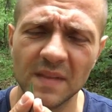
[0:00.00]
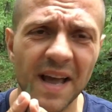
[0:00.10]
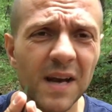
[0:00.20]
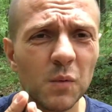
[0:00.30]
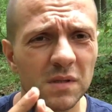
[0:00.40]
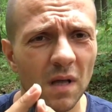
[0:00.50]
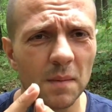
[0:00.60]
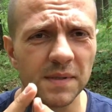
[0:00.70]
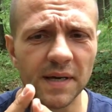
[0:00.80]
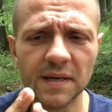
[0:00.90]
and it was
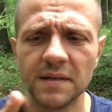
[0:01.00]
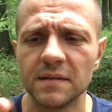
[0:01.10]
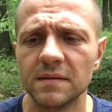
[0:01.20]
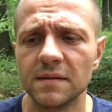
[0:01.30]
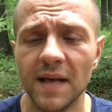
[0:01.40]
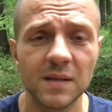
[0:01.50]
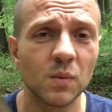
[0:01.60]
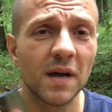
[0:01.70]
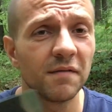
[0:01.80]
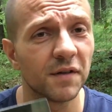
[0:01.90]
lopsided. That's
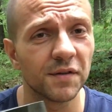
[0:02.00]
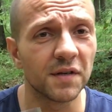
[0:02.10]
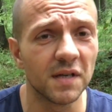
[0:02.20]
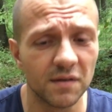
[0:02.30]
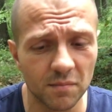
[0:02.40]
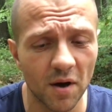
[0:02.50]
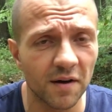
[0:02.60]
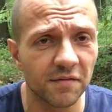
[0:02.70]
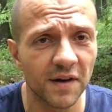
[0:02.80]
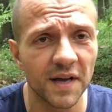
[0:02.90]
why I felt the need to
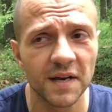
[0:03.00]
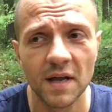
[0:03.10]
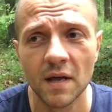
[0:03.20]
modify it,